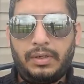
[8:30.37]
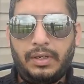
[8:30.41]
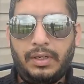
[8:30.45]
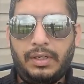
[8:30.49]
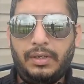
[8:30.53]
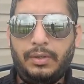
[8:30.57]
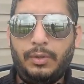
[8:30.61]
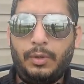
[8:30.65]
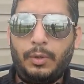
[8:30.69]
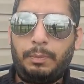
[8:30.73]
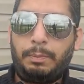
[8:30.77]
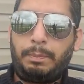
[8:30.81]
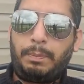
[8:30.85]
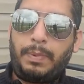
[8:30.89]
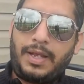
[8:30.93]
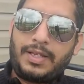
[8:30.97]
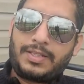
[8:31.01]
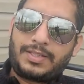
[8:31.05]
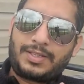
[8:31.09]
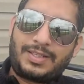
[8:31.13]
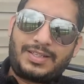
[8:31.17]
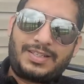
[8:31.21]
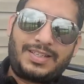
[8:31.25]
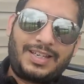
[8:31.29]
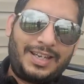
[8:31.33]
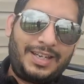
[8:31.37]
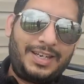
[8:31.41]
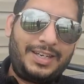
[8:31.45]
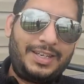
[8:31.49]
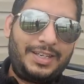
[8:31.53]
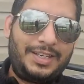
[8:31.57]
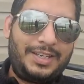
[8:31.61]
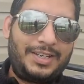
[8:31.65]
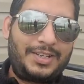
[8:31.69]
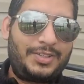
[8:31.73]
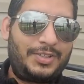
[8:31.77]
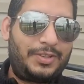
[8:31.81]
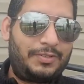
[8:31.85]
your past 10
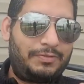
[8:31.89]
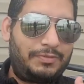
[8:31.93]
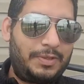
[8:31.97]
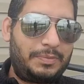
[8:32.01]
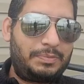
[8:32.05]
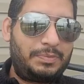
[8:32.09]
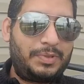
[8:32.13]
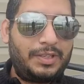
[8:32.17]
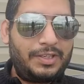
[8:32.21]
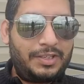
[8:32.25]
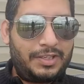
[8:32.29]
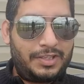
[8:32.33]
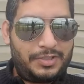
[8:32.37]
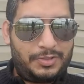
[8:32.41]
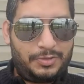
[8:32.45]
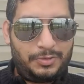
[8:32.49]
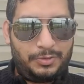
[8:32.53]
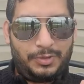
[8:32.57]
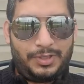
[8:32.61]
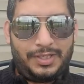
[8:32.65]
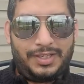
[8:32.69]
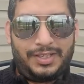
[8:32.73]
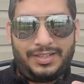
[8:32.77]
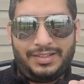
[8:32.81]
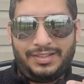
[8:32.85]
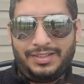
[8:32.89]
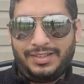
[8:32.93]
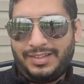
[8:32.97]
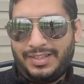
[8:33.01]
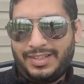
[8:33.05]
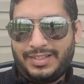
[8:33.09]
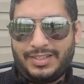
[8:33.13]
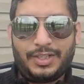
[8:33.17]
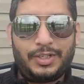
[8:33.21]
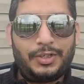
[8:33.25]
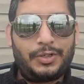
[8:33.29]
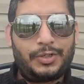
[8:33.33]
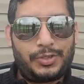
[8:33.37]
years or 15 years where
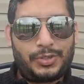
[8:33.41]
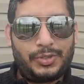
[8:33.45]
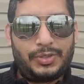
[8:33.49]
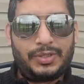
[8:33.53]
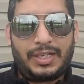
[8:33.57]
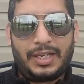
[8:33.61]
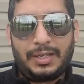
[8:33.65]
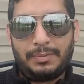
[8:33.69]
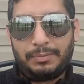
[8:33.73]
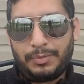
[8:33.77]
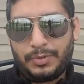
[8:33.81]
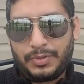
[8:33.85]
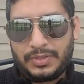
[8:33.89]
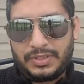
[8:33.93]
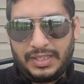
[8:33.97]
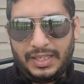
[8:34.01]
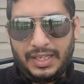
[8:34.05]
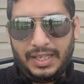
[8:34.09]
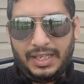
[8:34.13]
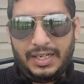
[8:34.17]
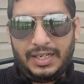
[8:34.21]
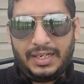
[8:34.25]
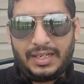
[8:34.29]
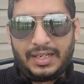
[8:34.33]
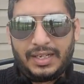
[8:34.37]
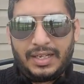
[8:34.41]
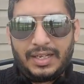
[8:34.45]
this education gap was there,